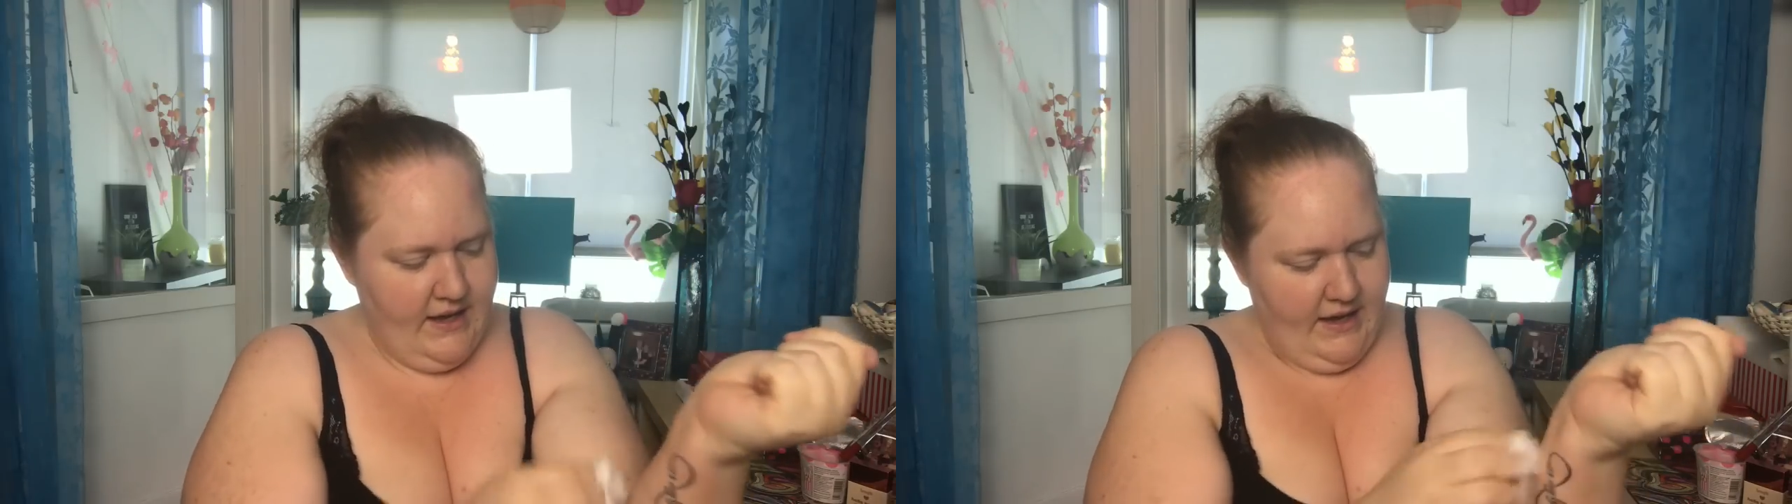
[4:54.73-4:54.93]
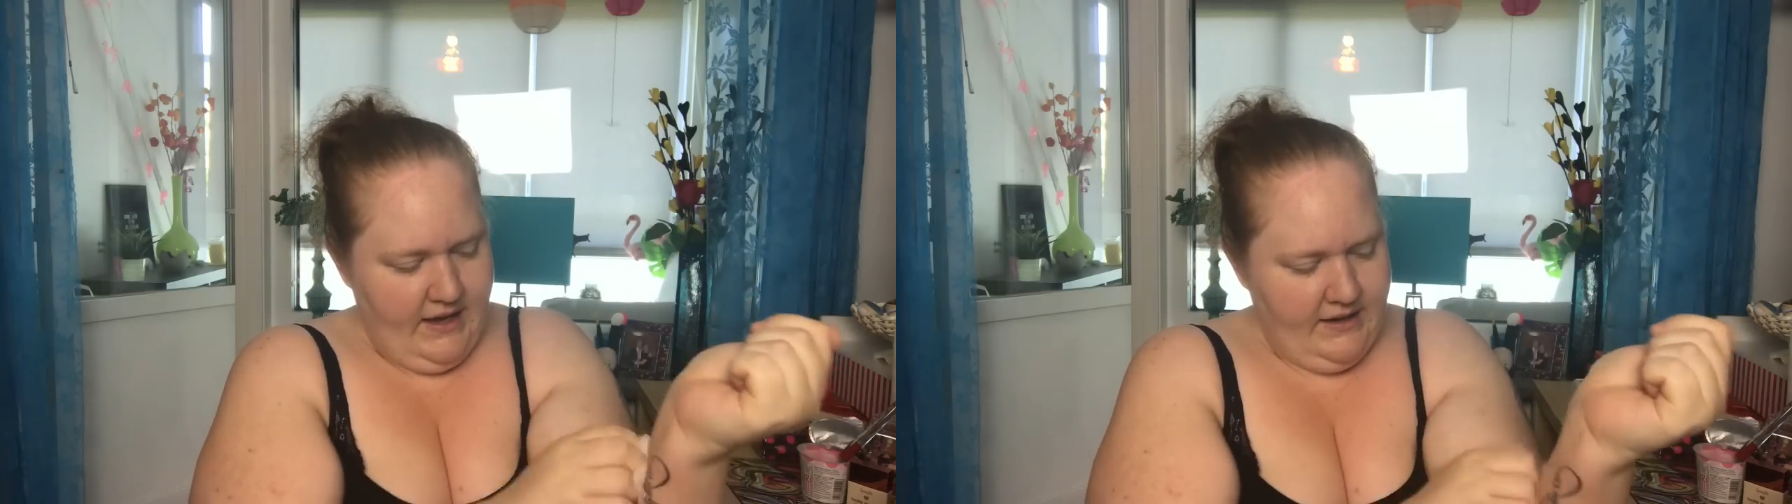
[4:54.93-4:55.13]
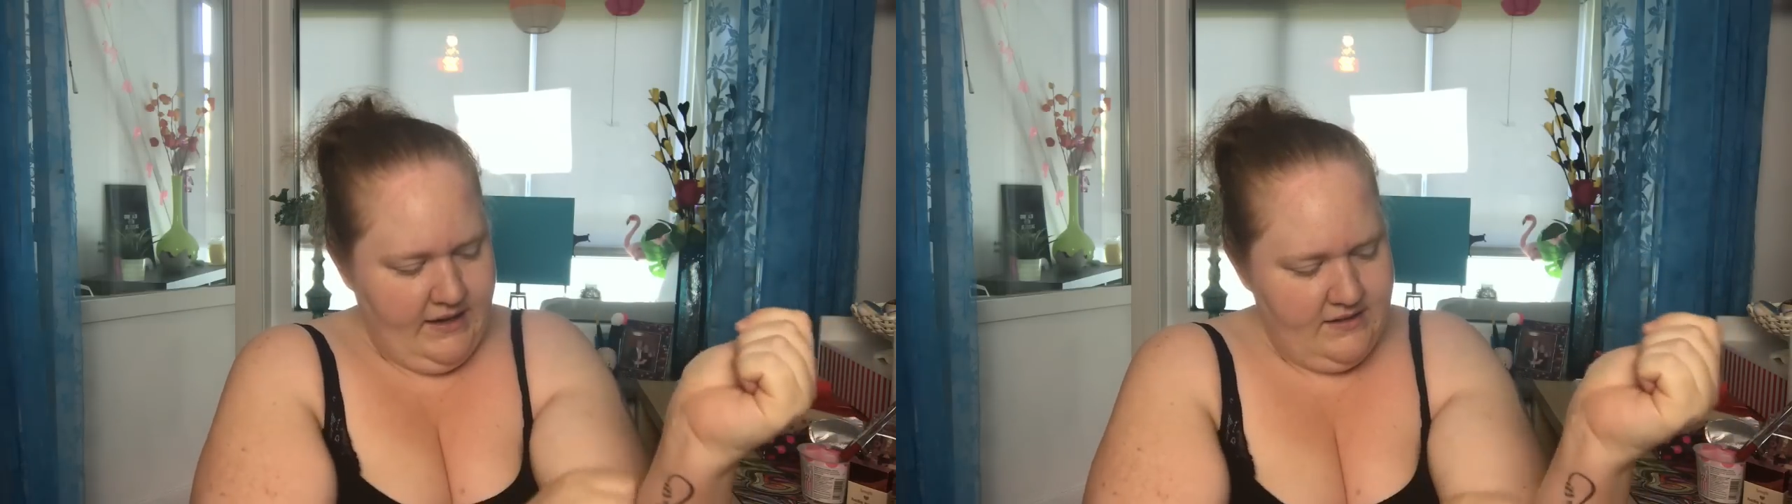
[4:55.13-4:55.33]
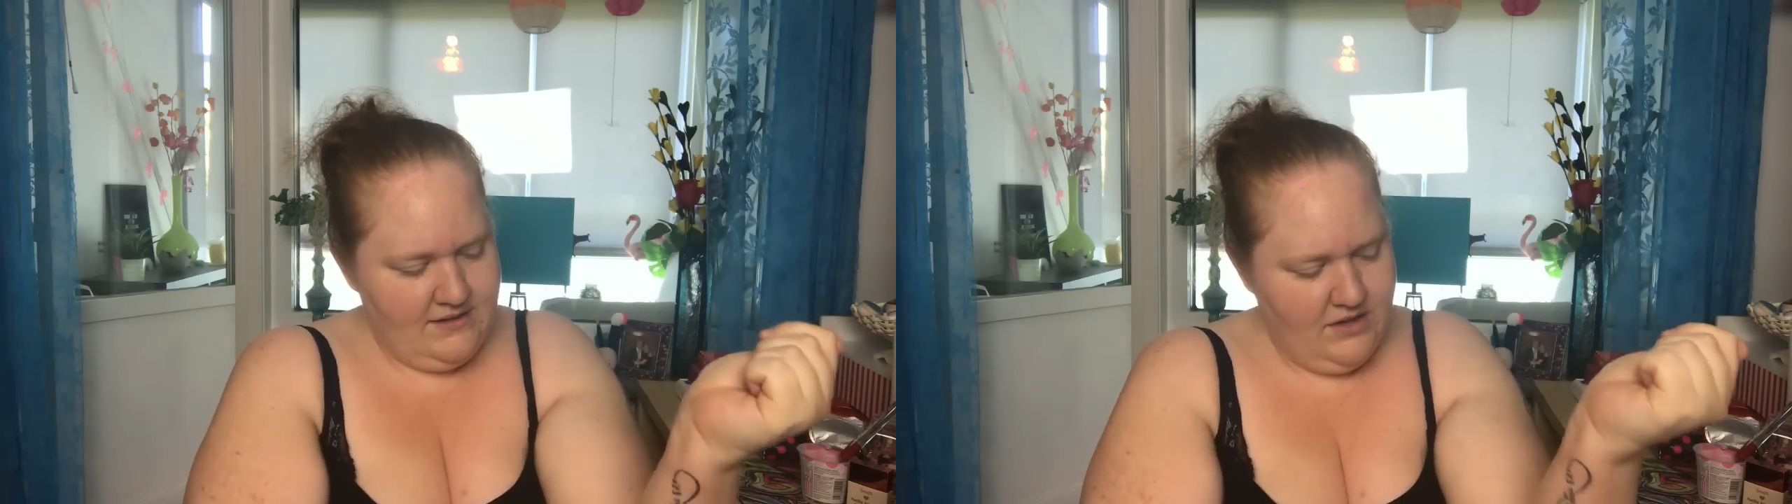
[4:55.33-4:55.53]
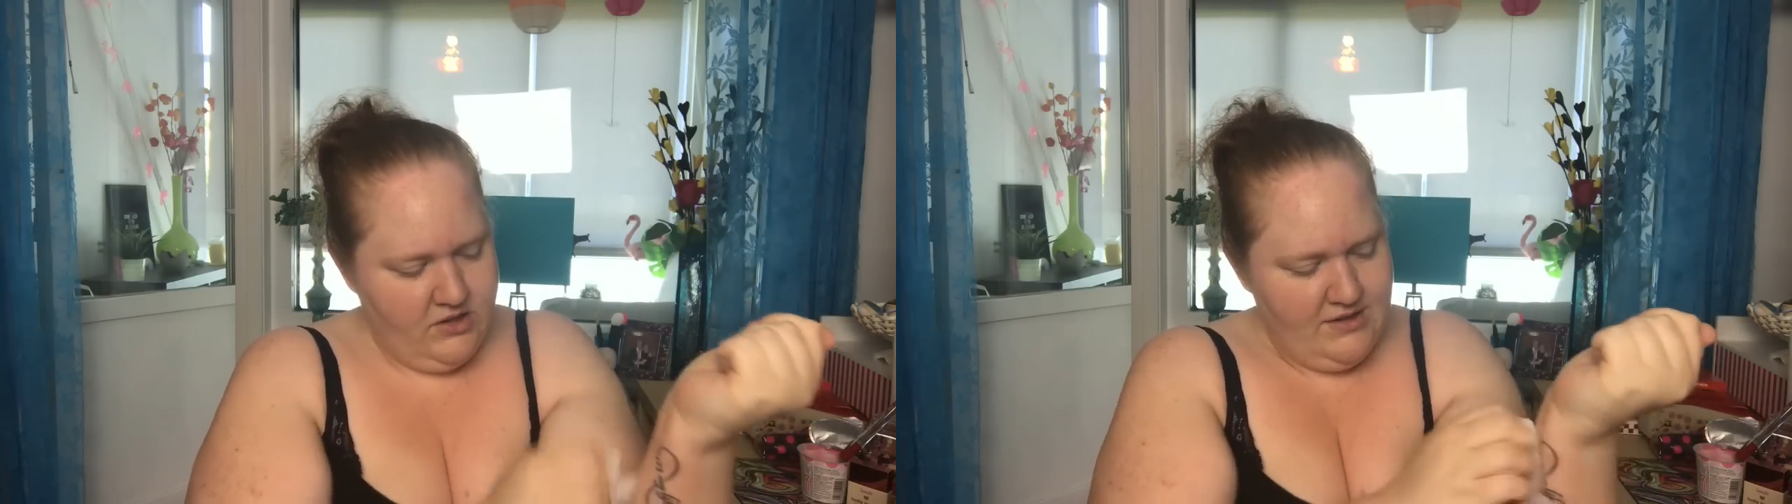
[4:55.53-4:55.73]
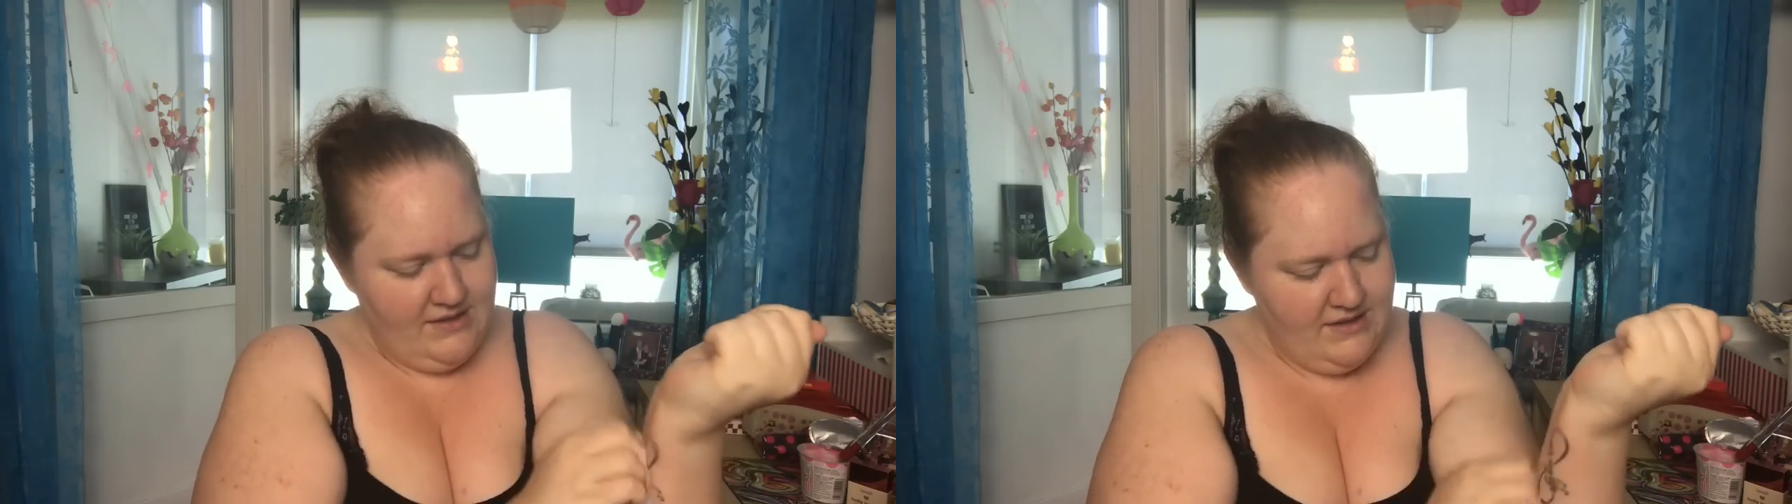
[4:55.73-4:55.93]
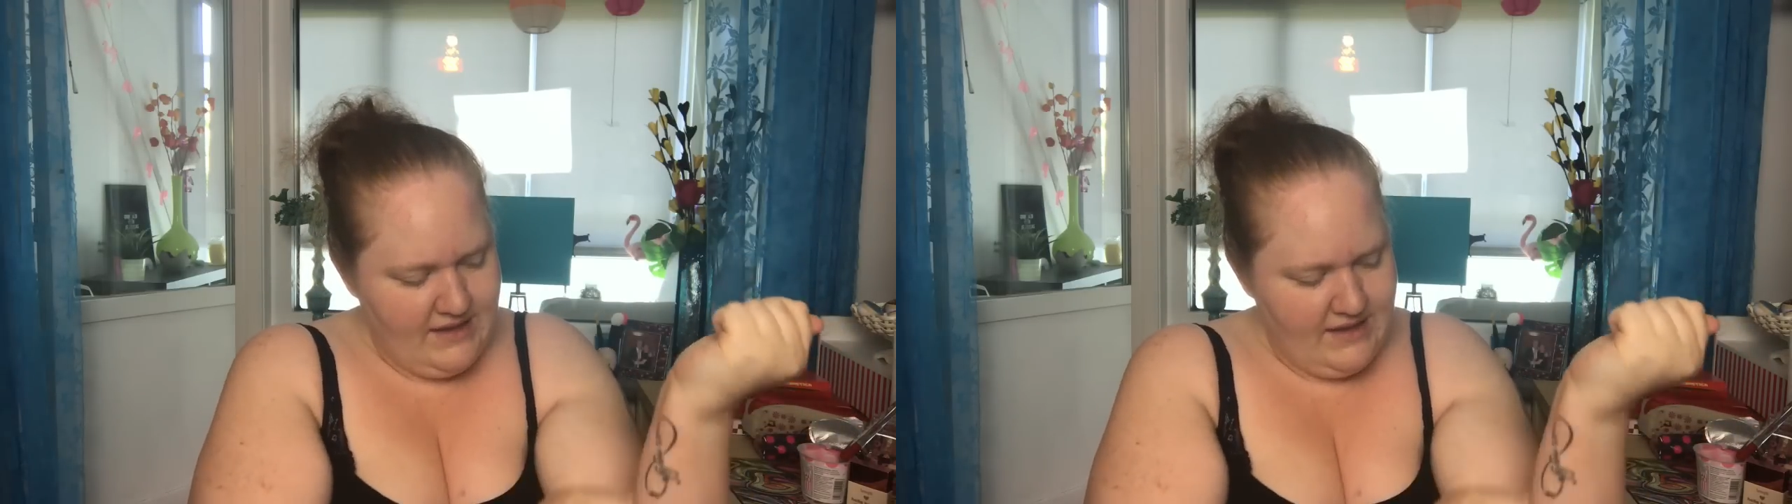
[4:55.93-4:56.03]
That is not